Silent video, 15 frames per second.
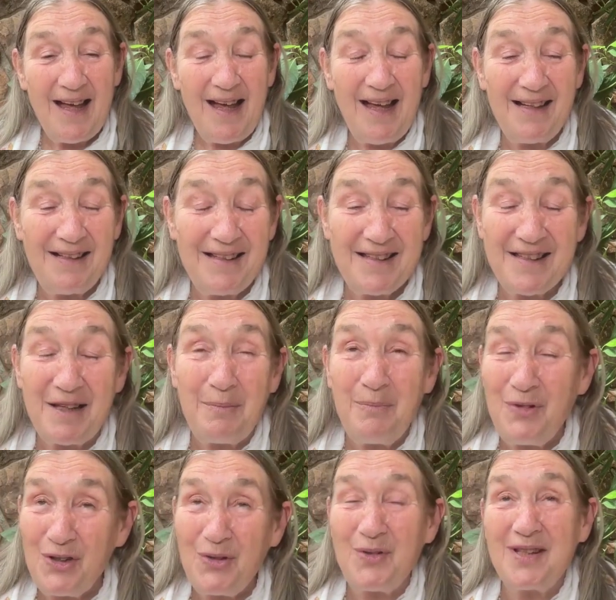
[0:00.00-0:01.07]
And some
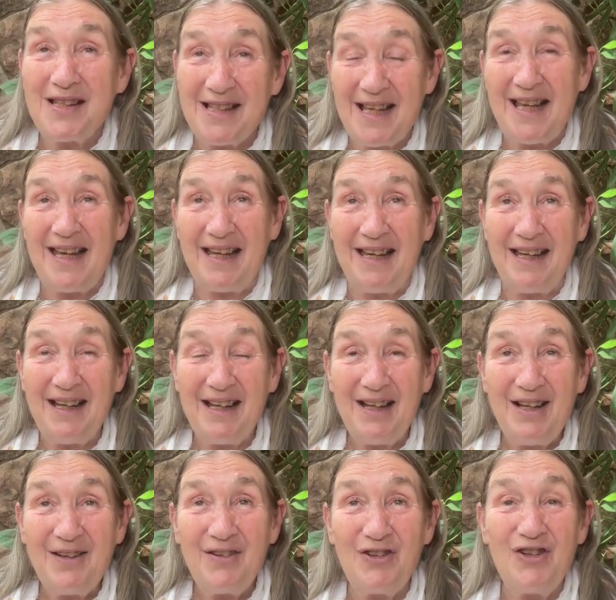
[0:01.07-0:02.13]
do say
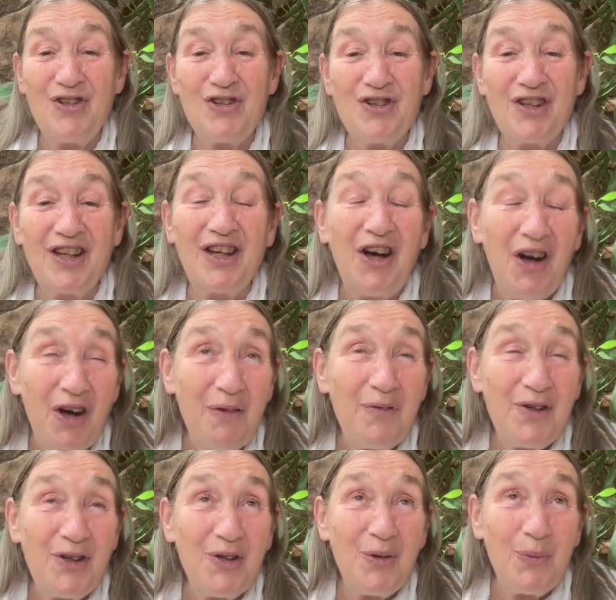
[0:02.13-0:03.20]
that you should
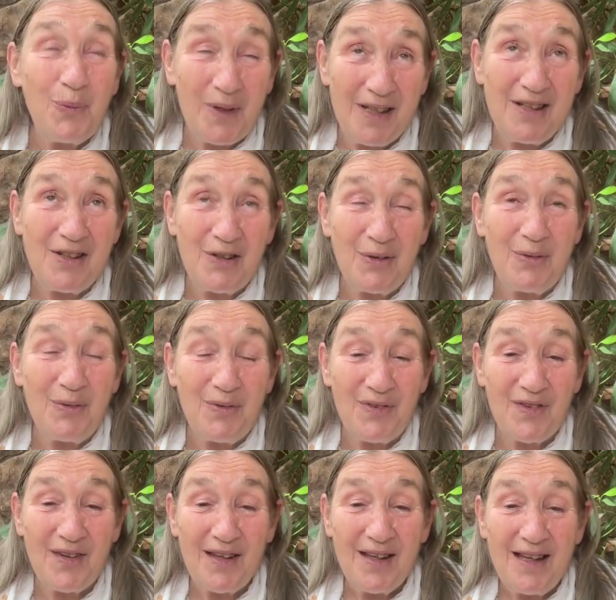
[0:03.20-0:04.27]
cover your windows